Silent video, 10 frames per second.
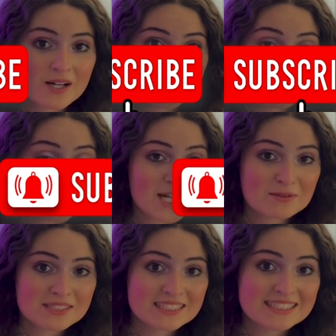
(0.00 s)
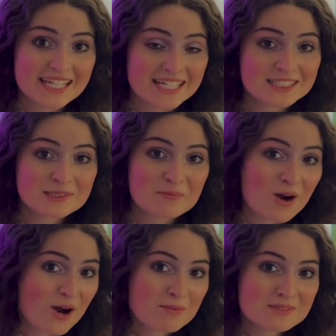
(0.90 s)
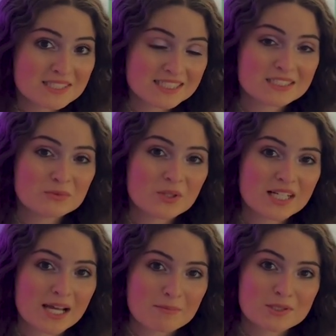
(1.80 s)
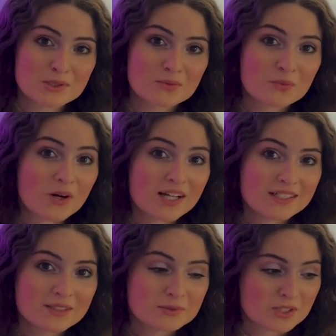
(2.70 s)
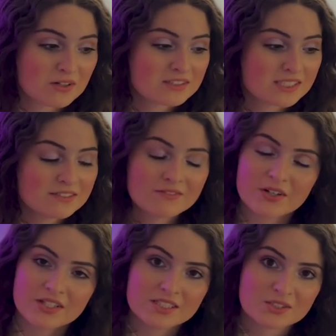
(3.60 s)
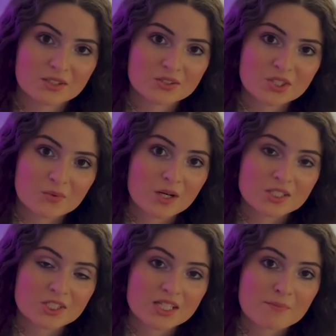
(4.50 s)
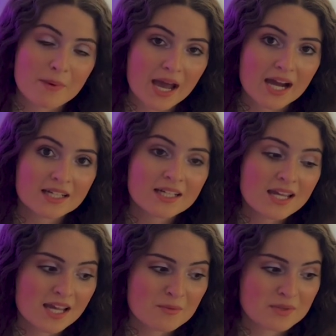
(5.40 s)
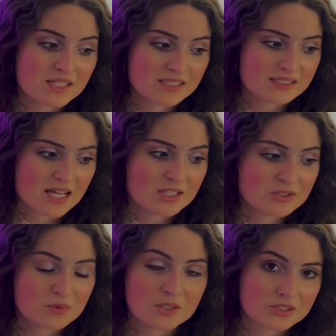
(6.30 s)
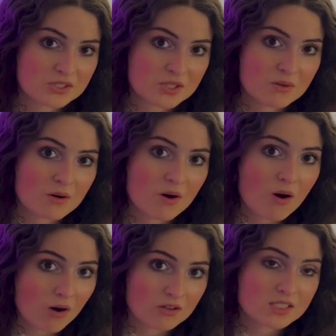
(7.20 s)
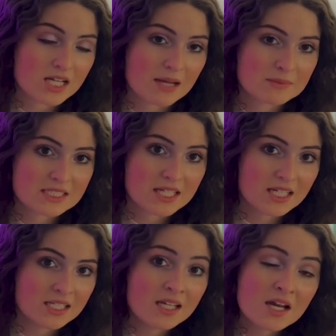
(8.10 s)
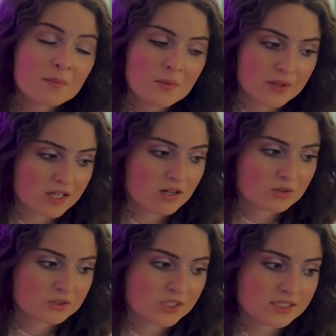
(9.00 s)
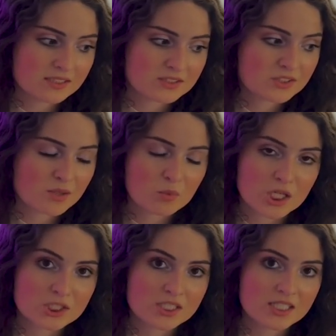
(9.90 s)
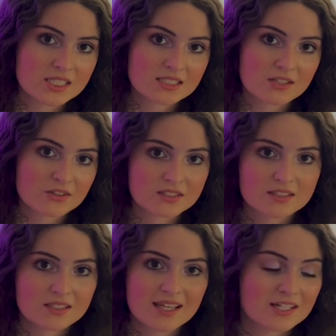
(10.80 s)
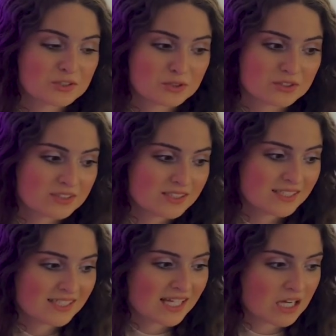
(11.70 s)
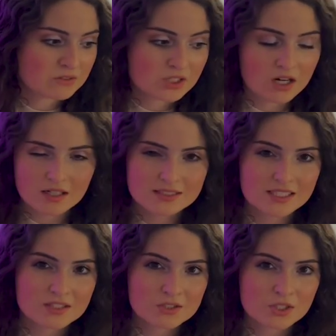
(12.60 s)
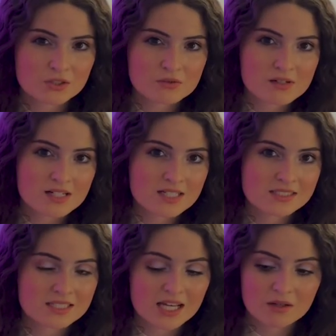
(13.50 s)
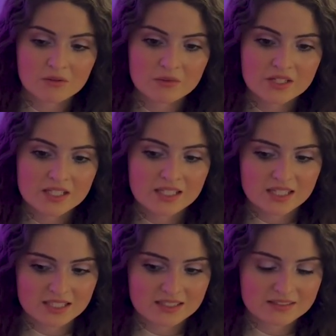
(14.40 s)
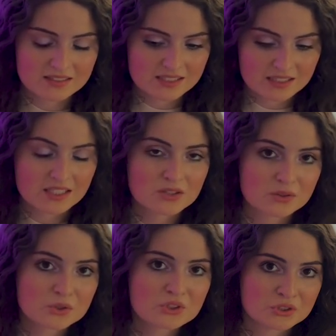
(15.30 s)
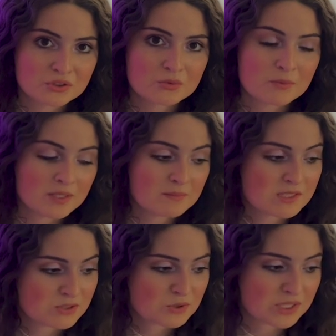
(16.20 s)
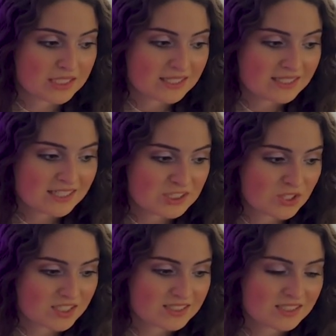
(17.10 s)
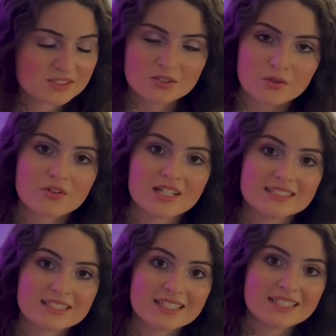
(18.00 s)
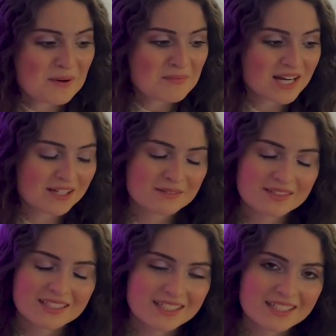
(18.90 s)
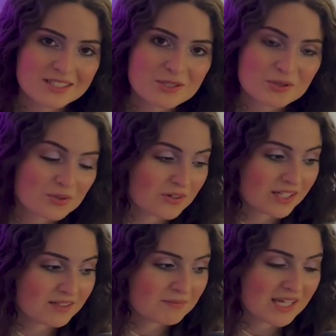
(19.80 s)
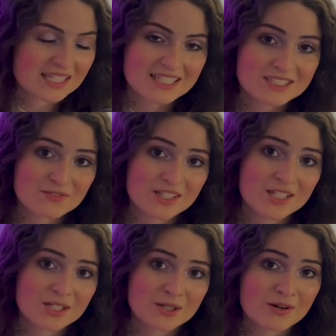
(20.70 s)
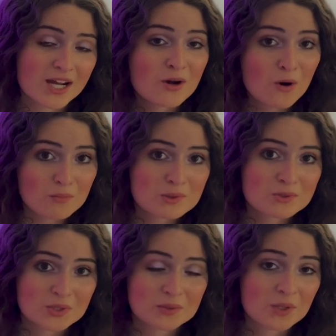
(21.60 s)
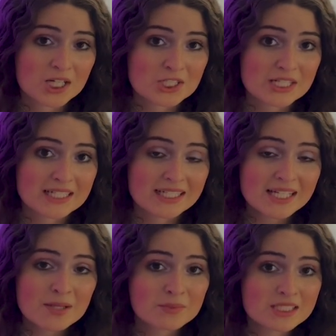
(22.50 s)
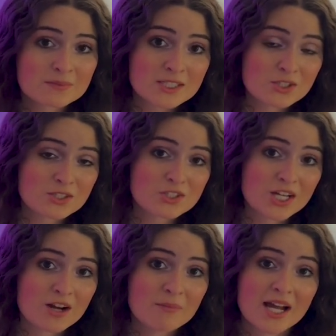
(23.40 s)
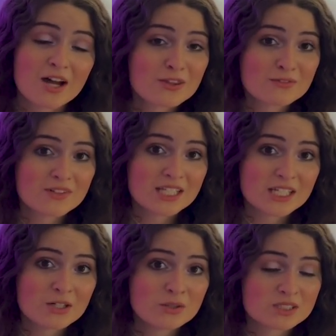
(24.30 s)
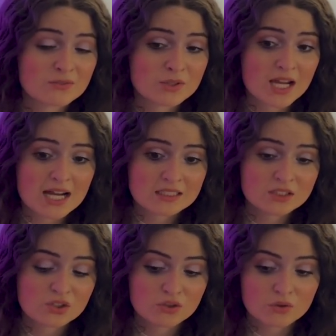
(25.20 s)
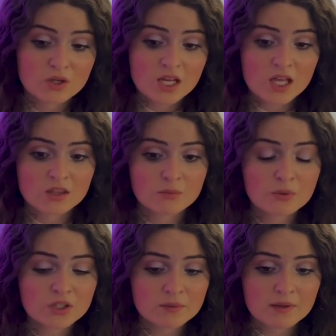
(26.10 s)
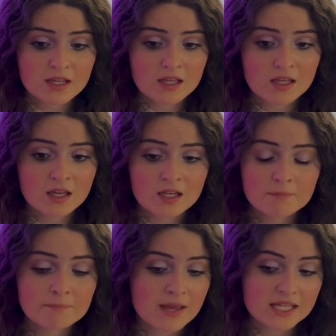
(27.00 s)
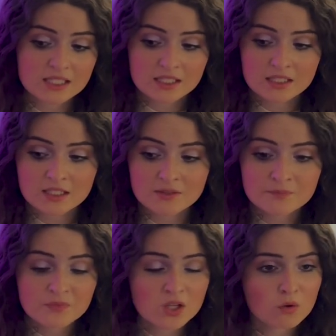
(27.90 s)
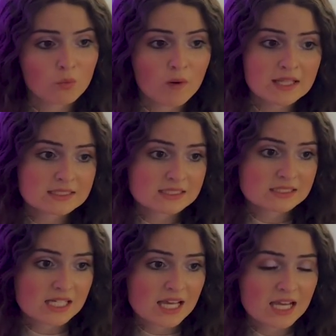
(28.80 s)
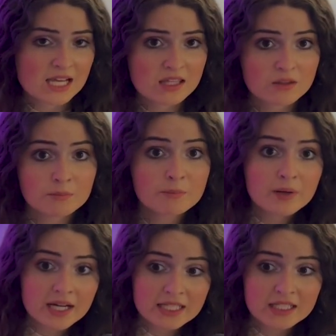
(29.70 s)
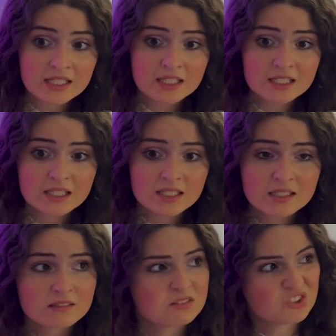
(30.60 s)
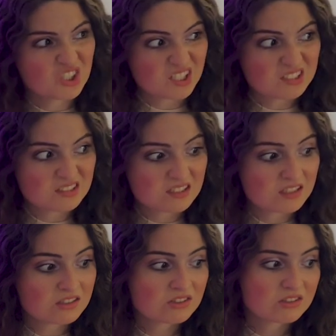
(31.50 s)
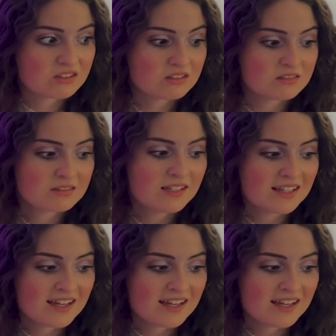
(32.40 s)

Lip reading: Well, that was Dance Mom Season 1, Episode 1. It was honestly very nostalgic watching it back because I used to watch the show all the time as a kid. But when I got older, I did stop watching it because I couldn't handle how toxic the show was and how, like, literal children were being mistreated. It's honestly so crazy. But I really enjoyed making this video. I hope you enjoyed watching it. Please make sure to check out my other videos. I've reacted to The Boogeyman, Megan, Wednesday, The Button, J Station.